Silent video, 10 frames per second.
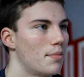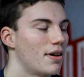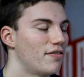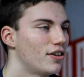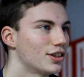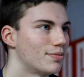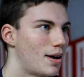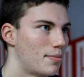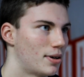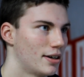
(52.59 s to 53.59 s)
My first
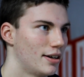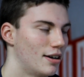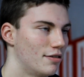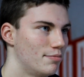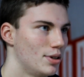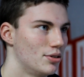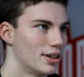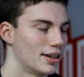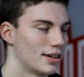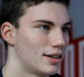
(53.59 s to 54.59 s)
memory of
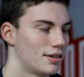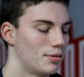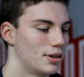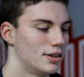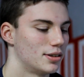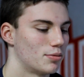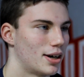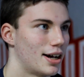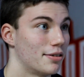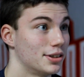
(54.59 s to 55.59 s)
music was
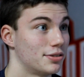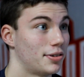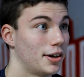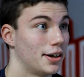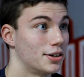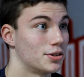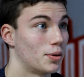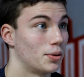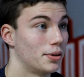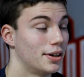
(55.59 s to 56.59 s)
when I was 3 years
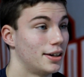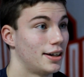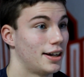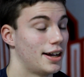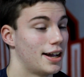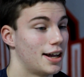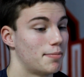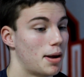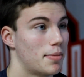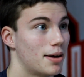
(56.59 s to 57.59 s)
old,
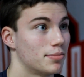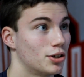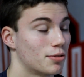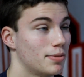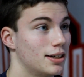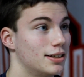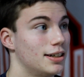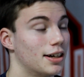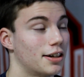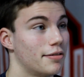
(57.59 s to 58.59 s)
and my mom took me to
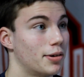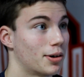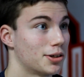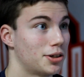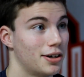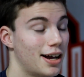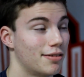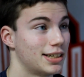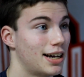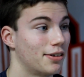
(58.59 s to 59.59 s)
see the Cleveland Orchestra
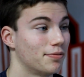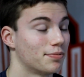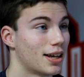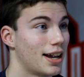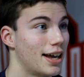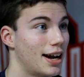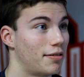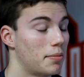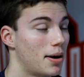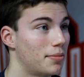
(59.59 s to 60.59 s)
downtown. And I
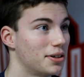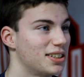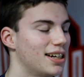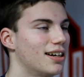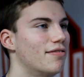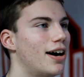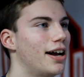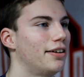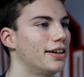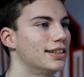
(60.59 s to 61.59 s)
remember seeing the
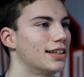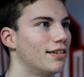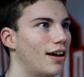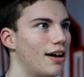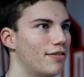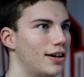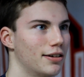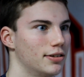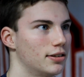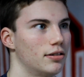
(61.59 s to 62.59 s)
violins, and I thought
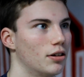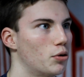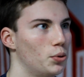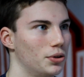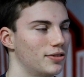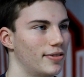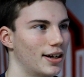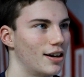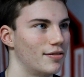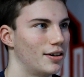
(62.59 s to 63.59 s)
it was the coolest
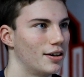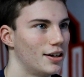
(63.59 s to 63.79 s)
thing ever.